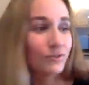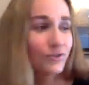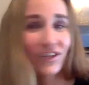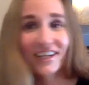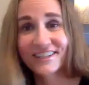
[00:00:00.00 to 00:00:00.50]
So if
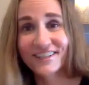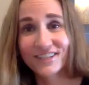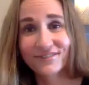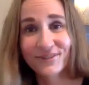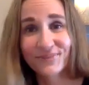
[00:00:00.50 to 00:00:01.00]
you like the
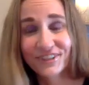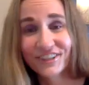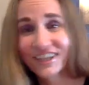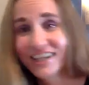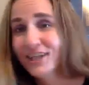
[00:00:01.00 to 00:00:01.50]
stuff in the
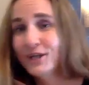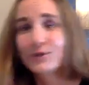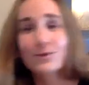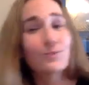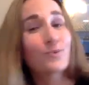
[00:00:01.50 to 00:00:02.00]
book,
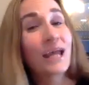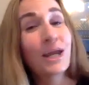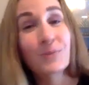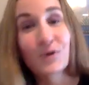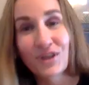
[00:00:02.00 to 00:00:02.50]
there's
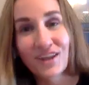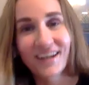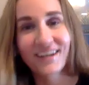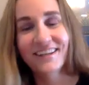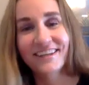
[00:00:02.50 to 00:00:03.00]
way more of
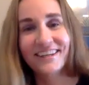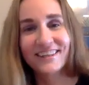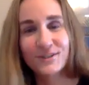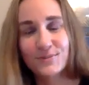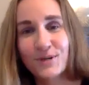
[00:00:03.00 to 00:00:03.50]
that
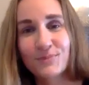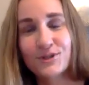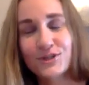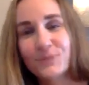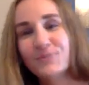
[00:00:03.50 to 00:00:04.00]
in this
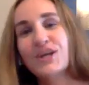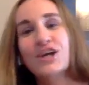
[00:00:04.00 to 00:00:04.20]
membership.